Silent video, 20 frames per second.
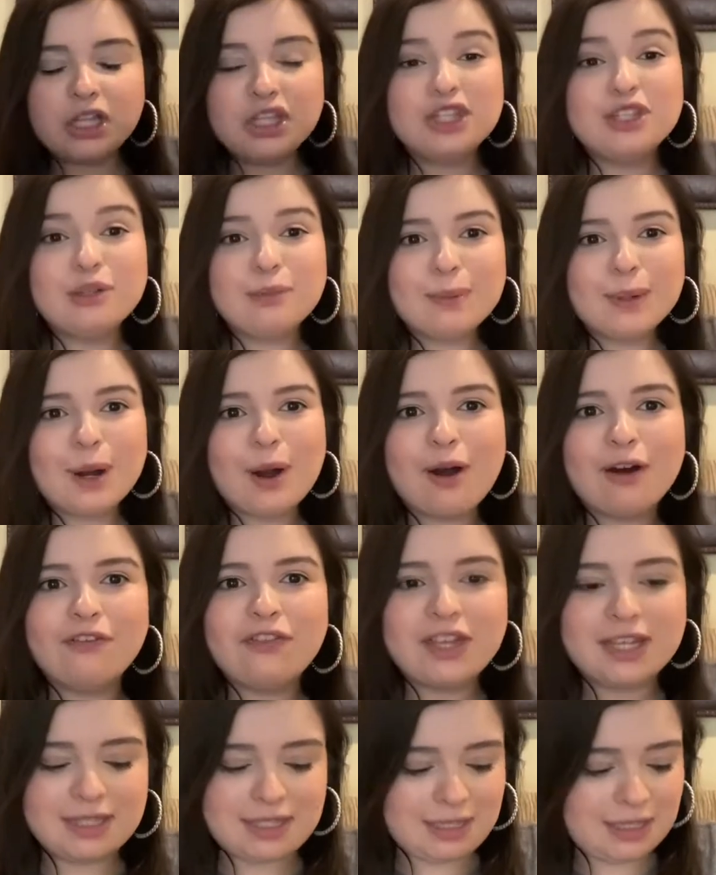super
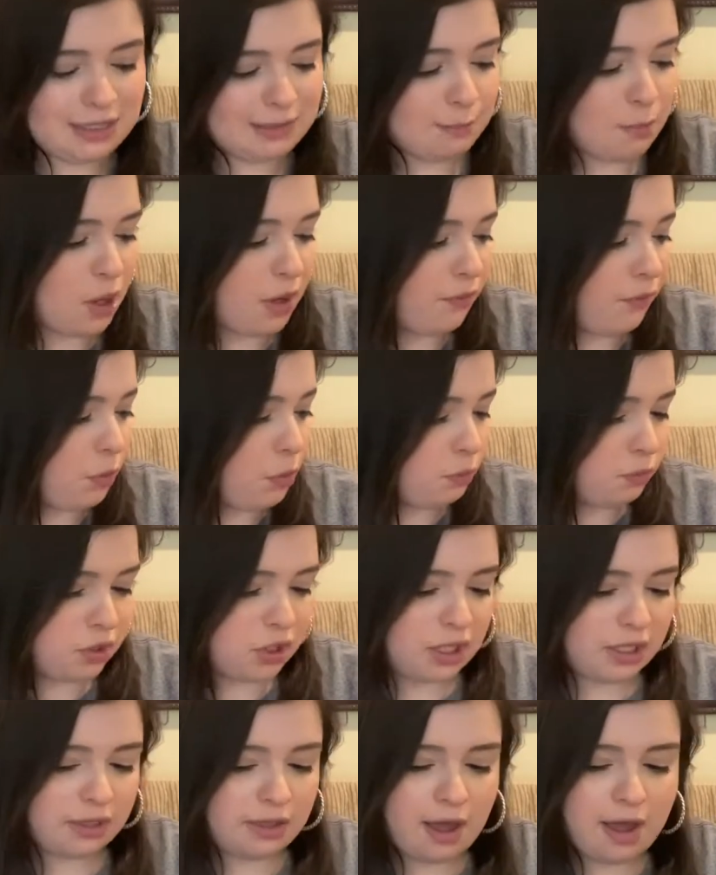obvious that it's Marvel,
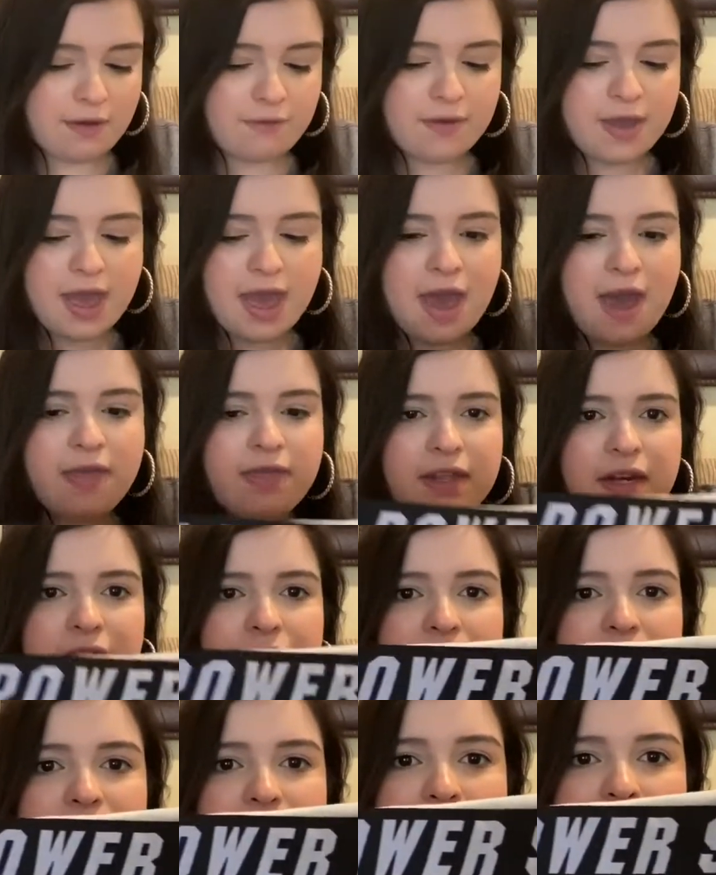which I love. And then it
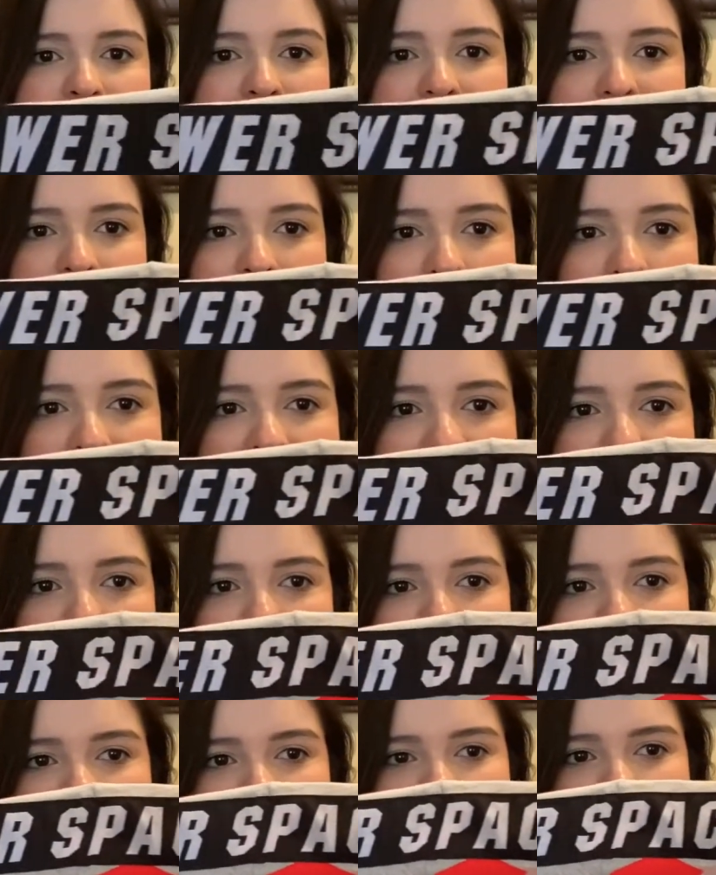also says like
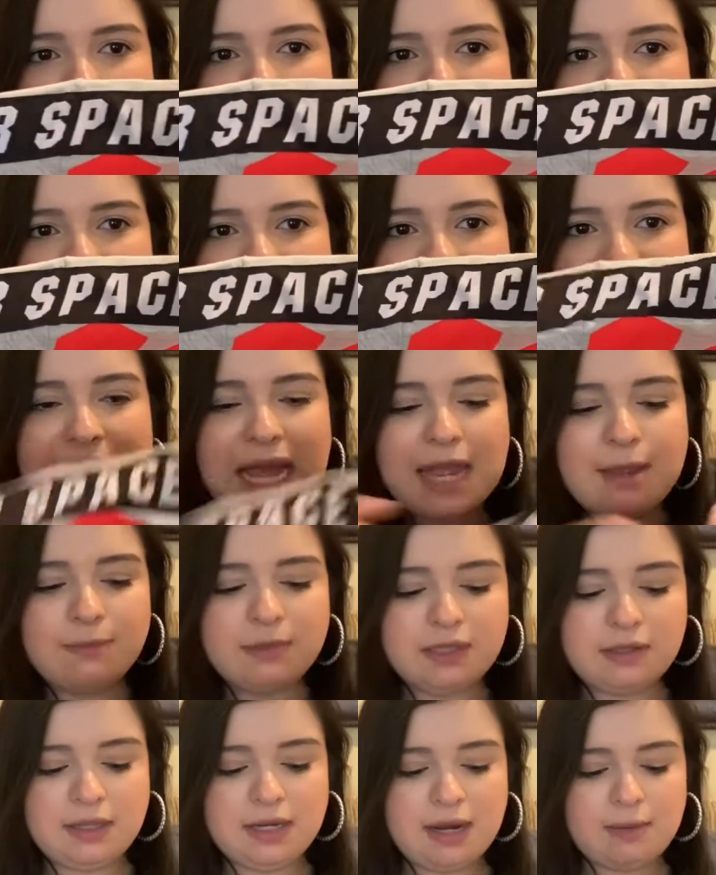Power, Space, Time,
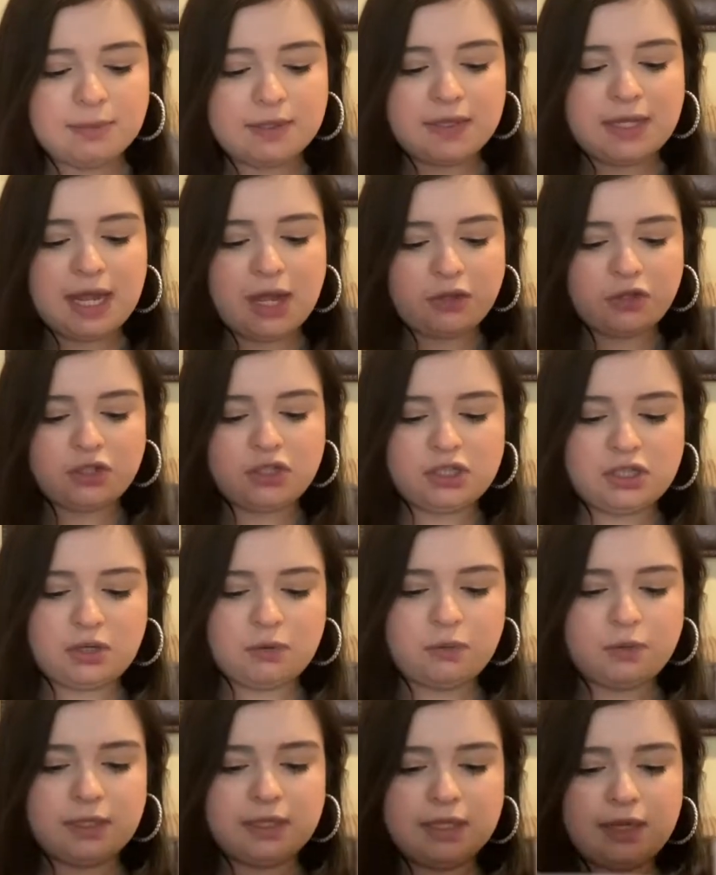so the names of the other
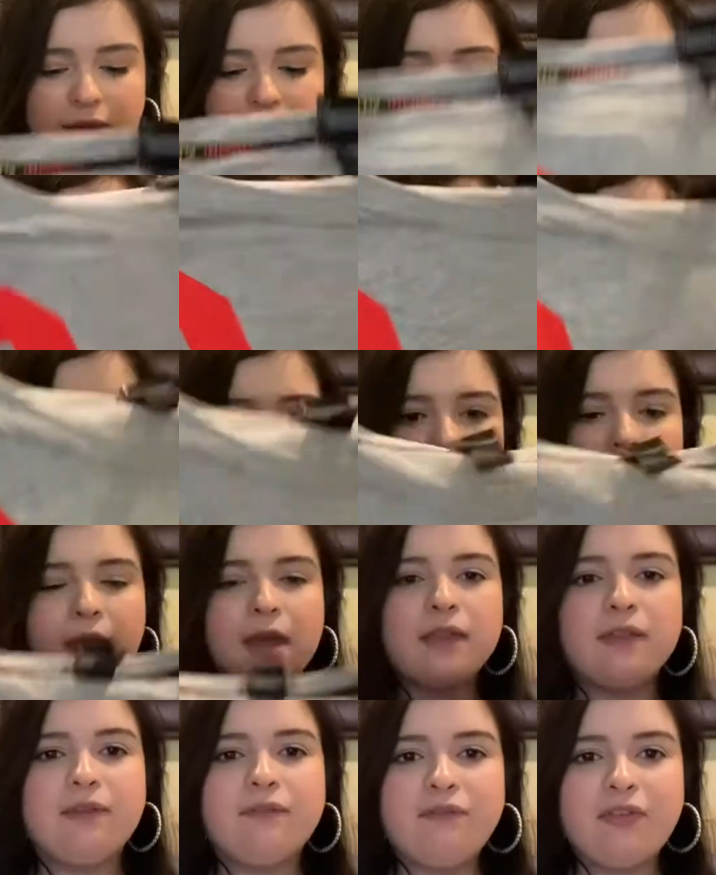stones on there,
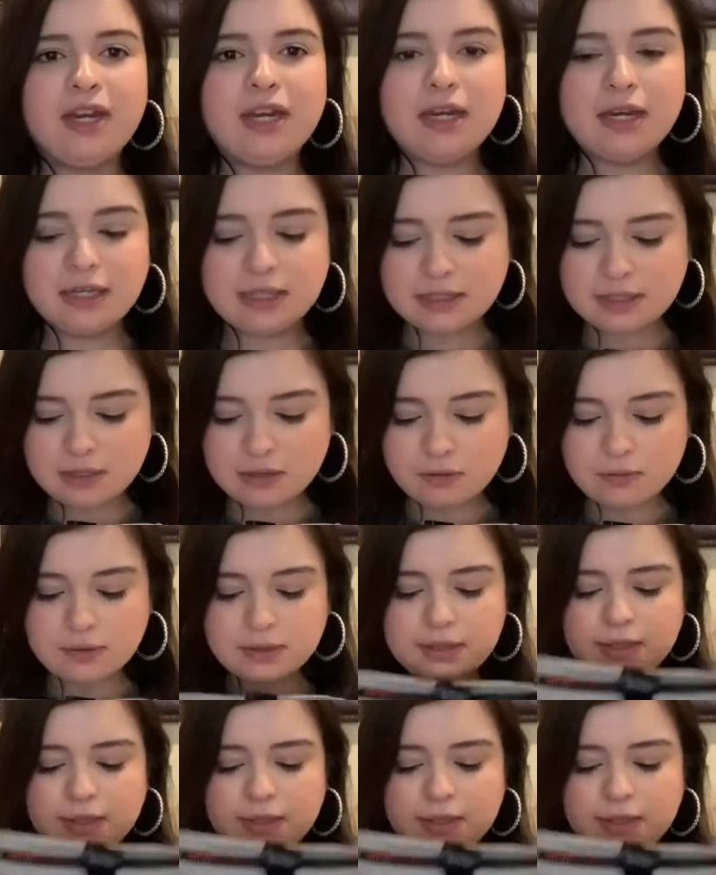the Infinity Stones.